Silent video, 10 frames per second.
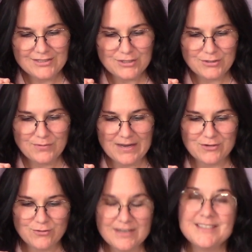to and
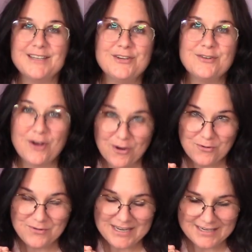trusting your
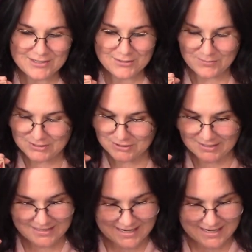own intuition.